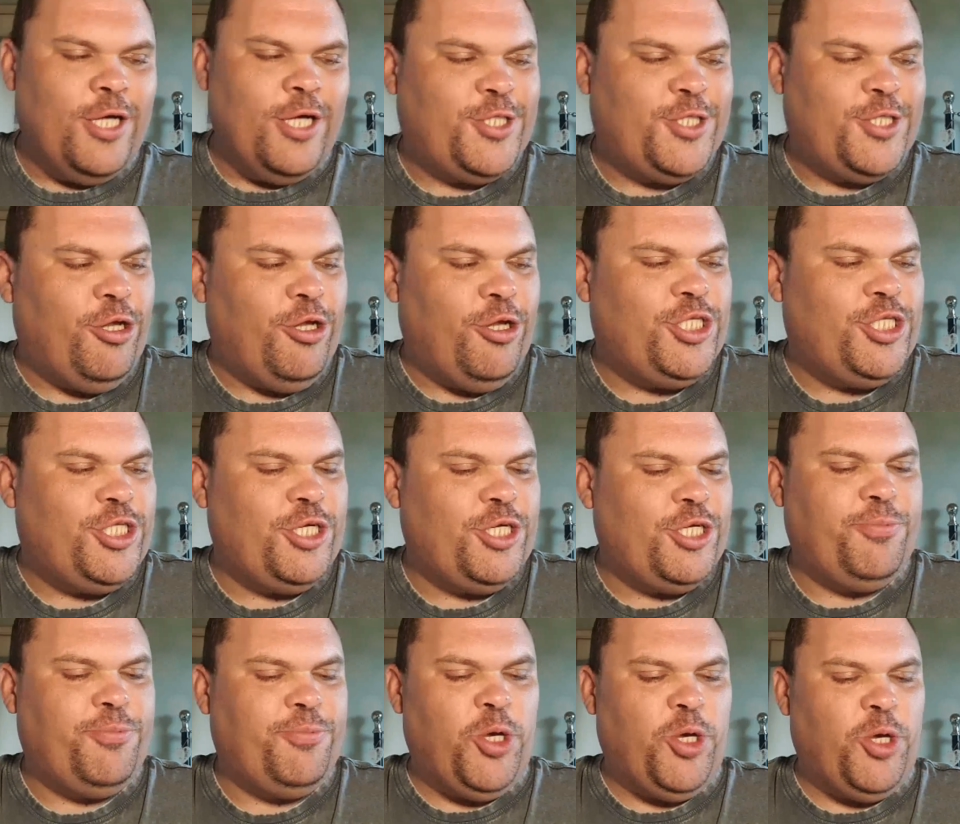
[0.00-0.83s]
As soon
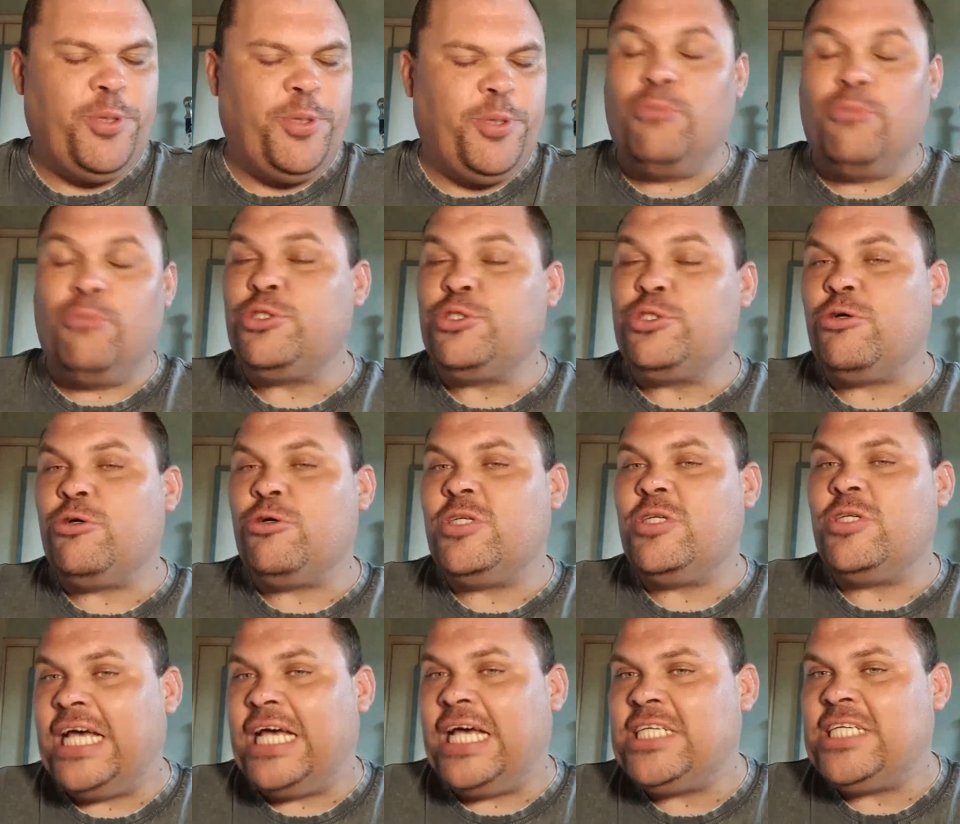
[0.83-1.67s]
as you become
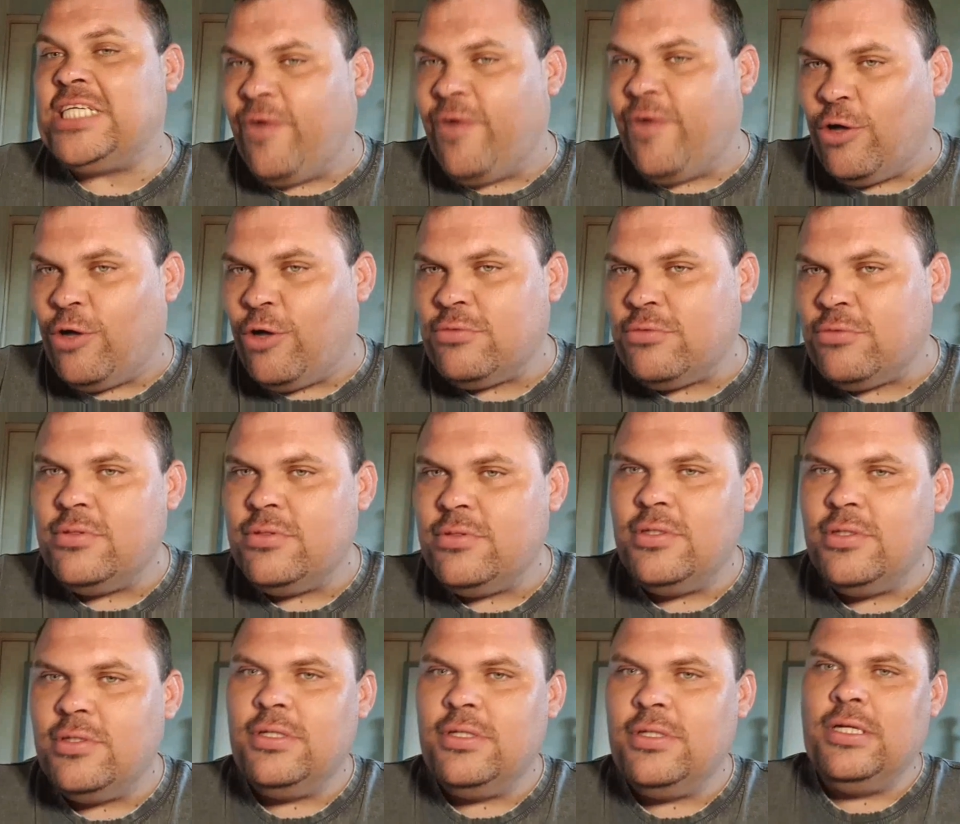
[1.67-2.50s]
successful,
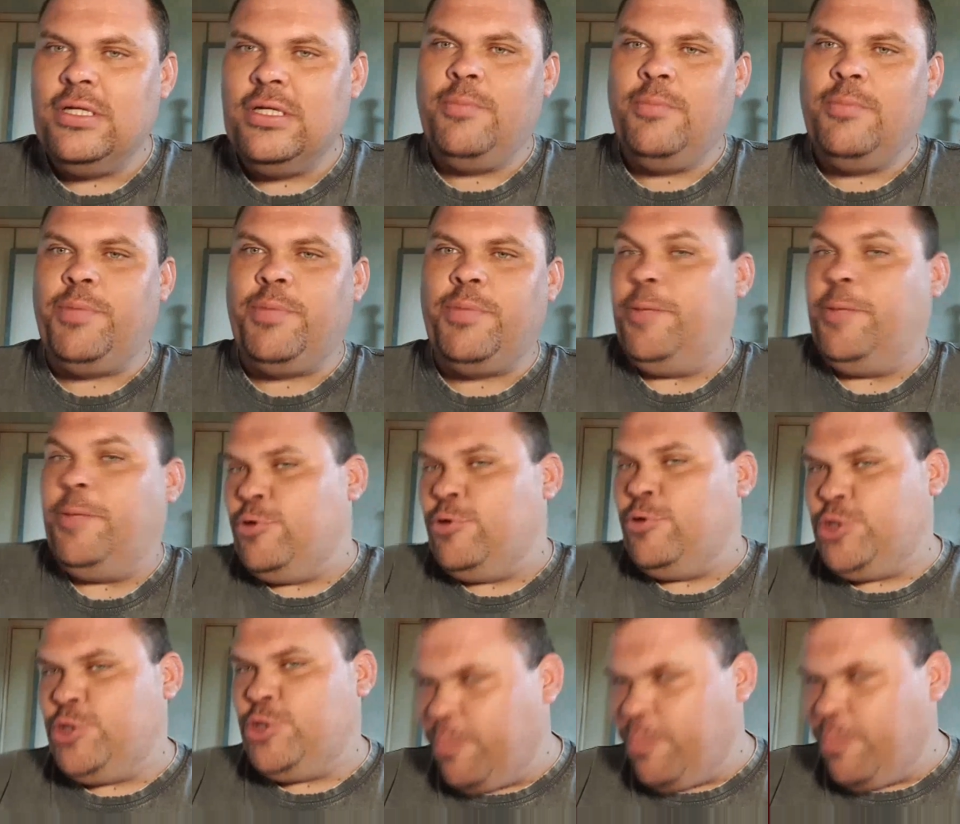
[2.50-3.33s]

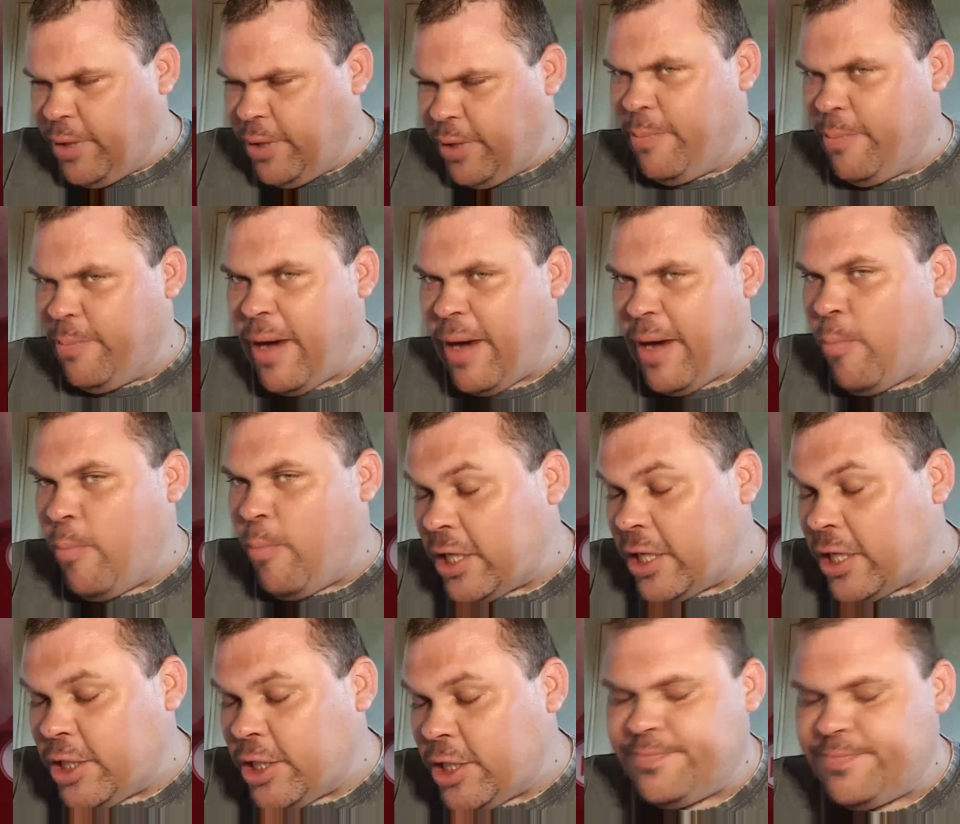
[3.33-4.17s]
people jump on the
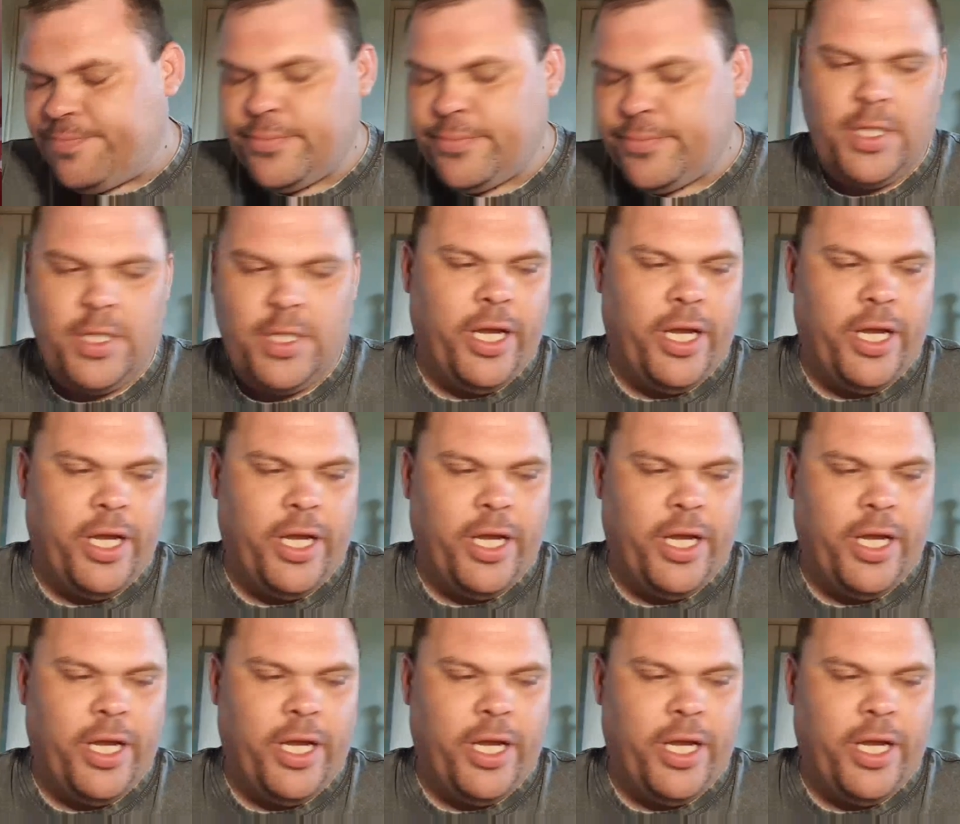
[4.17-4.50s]
bandwagon.